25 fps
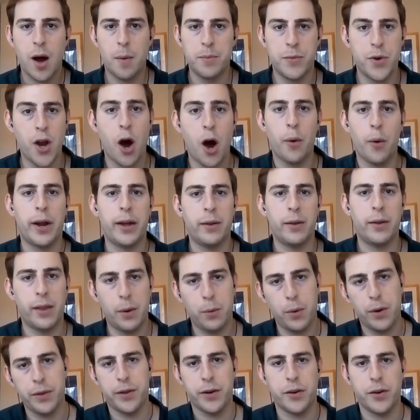knowing
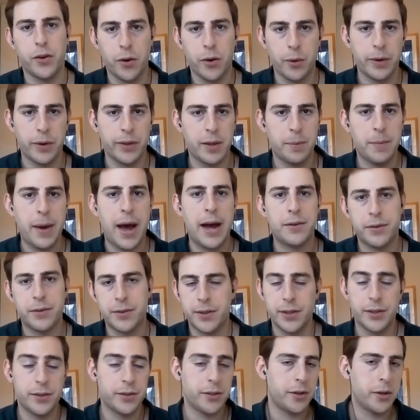that what they're doing with the
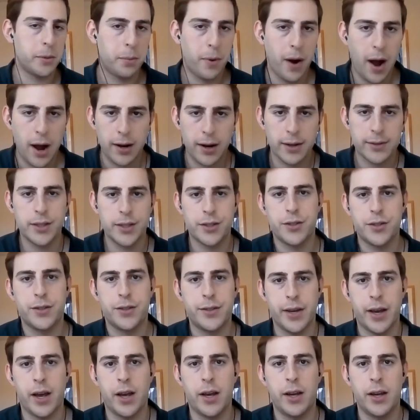mattresses or your products, I
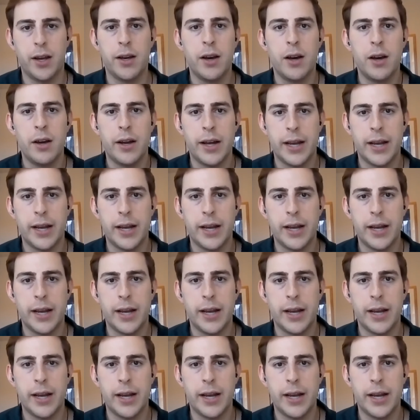should say,